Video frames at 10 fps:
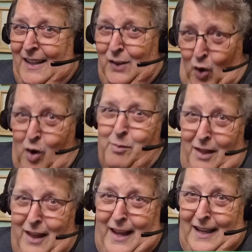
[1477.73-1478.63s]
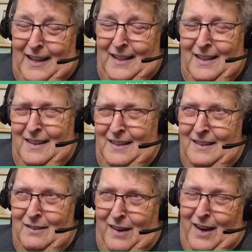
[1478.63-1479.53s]
Normally,
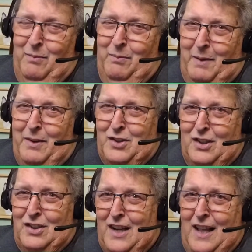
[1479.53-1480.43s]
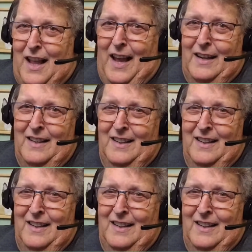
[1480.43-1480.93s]
well, maybe I shouldn't say that.